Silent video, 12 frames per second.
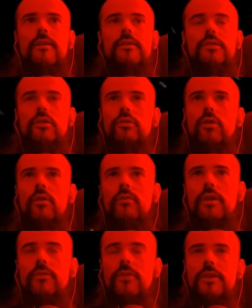So Lore
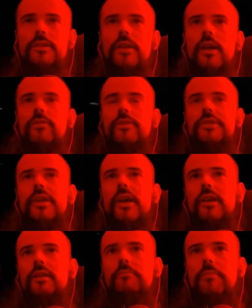Weave is like the
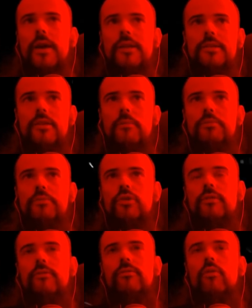second best
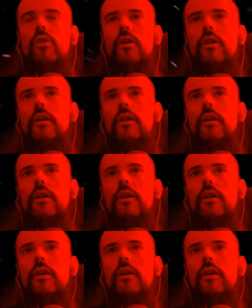option for